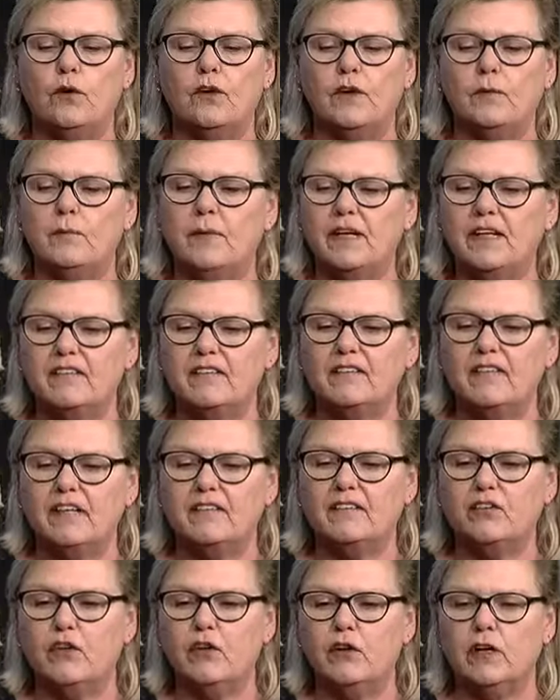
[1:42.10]
of the biggest
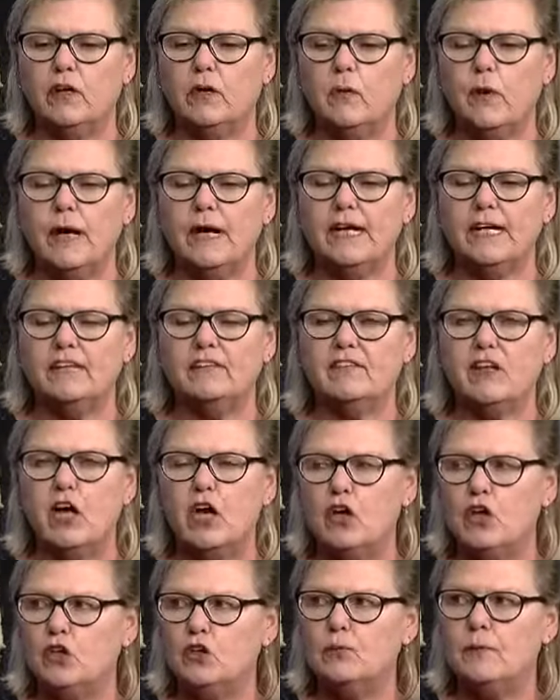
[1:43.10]
things going away is
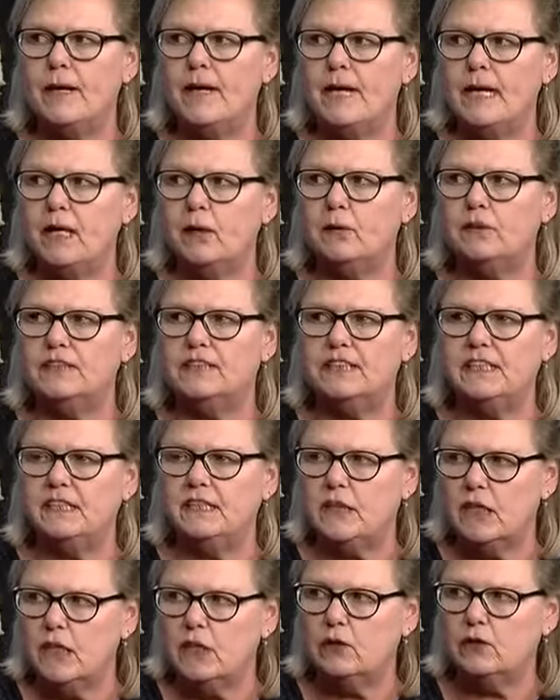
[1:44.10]
home equity
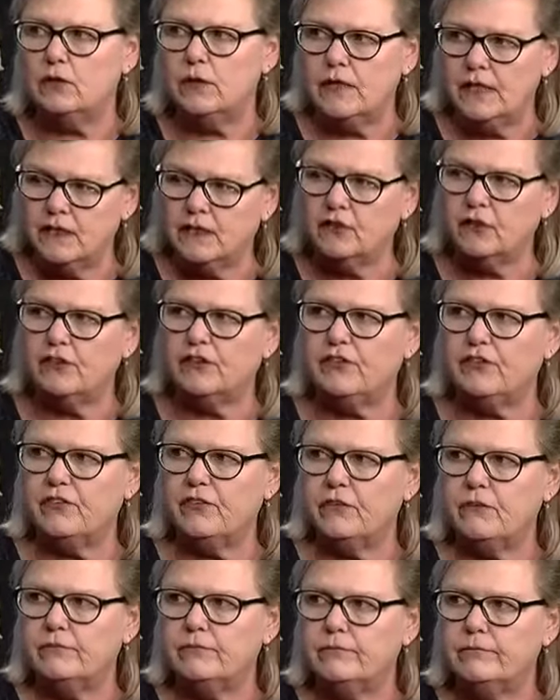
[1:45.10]
loan interest.
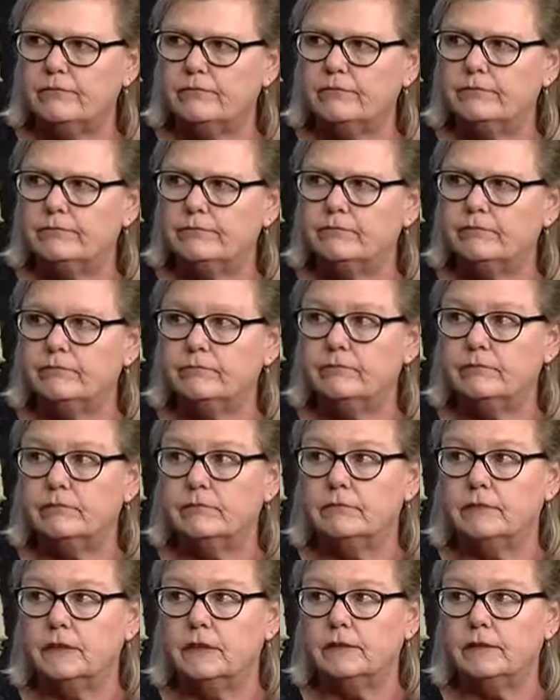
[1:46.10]

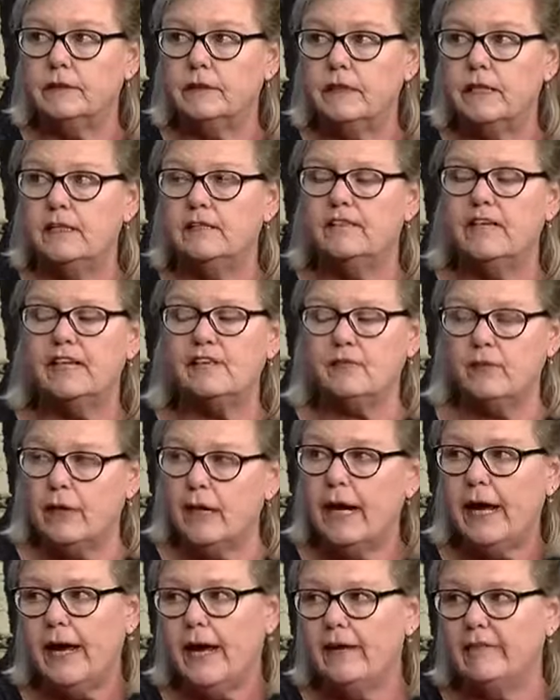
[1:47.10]
Okay. That's what
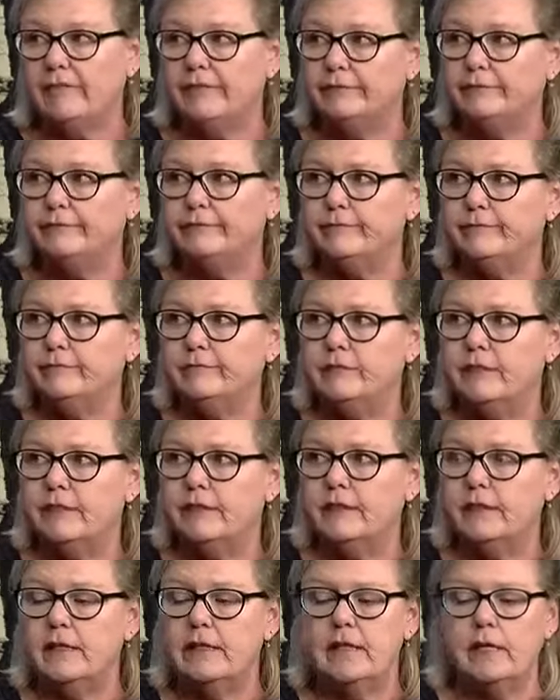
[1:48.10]
I have. Okay.
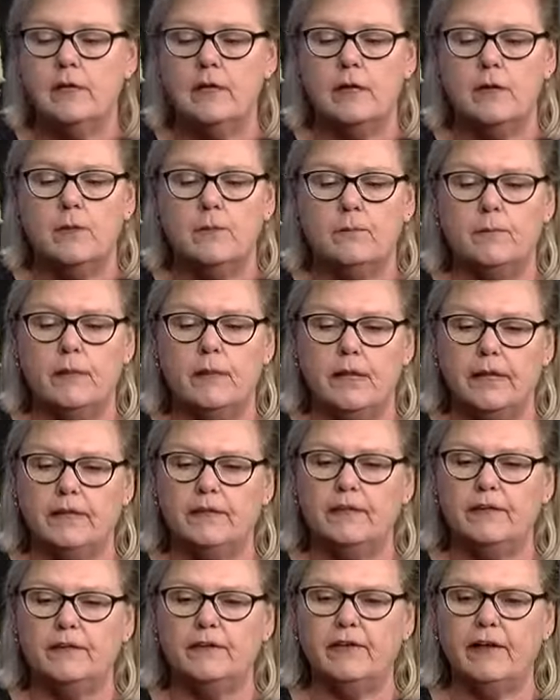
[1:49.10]
But
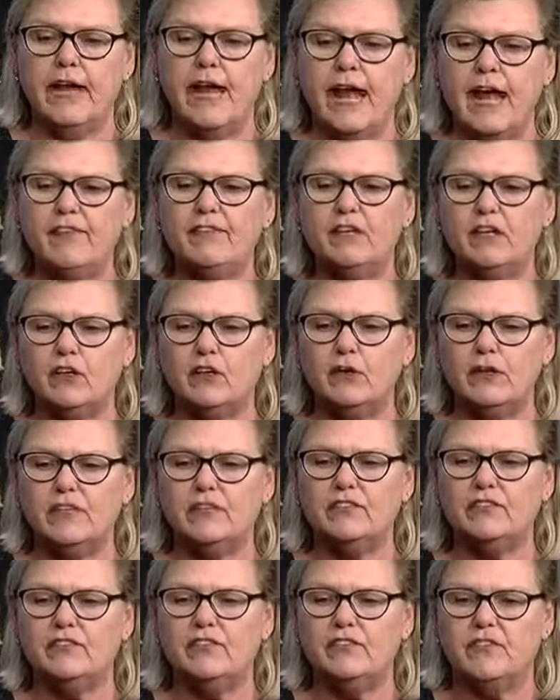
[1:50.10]
they have
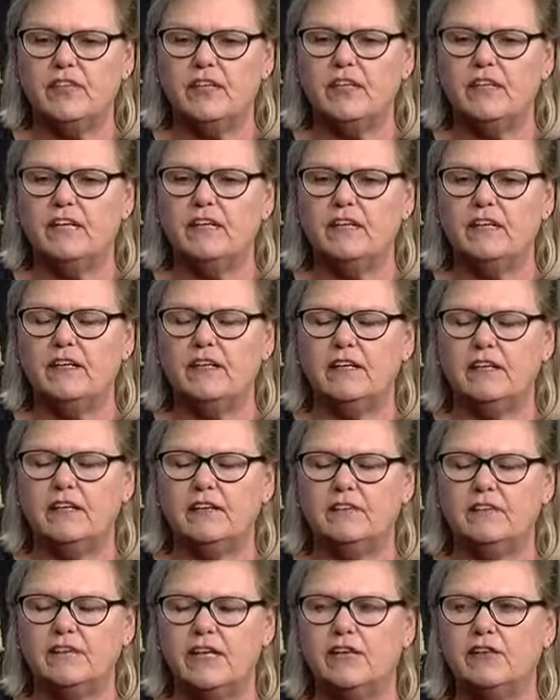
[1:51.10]
increased the
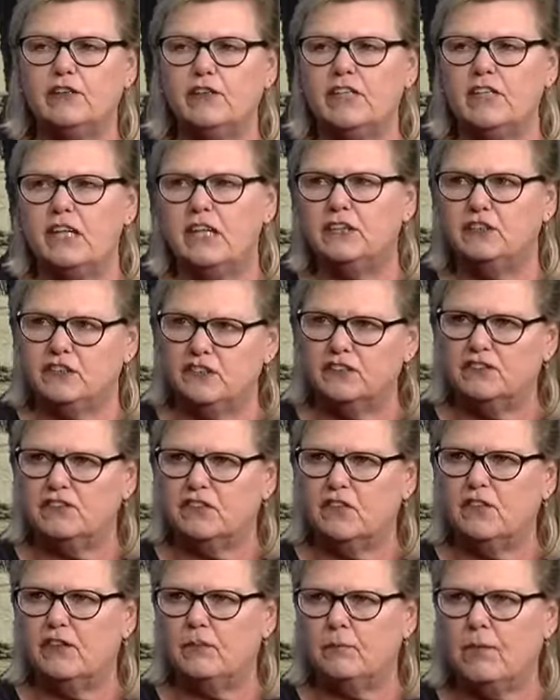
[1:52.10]
standard deduction,
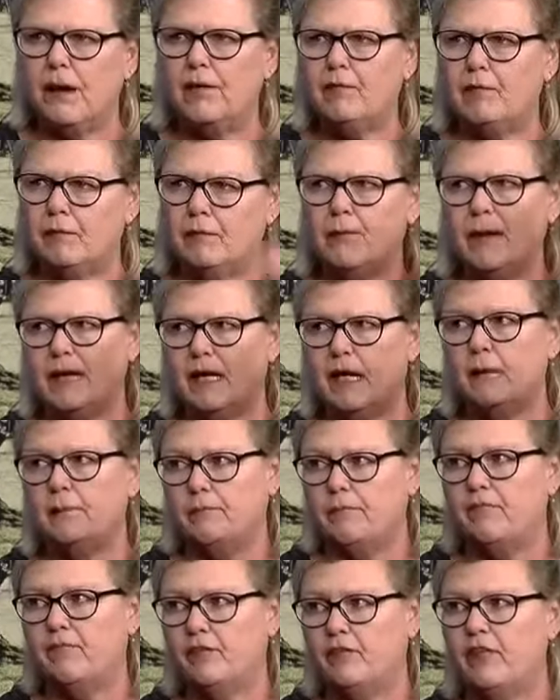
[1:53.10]
so it'll probably make up
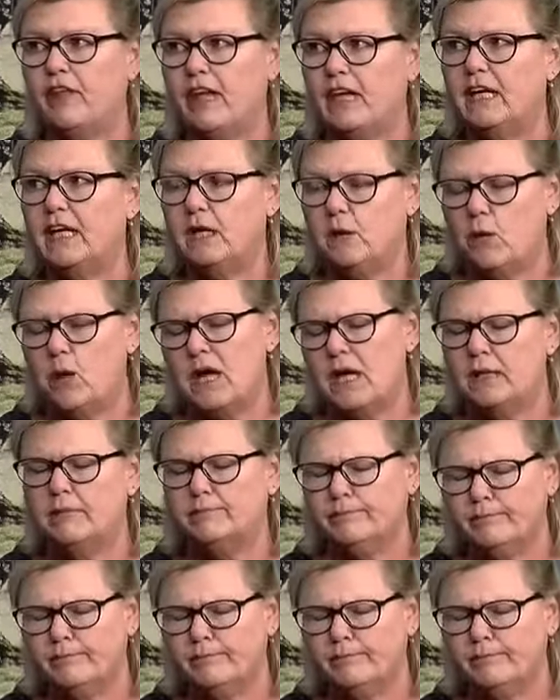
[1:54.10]
it'll, for that anyway. It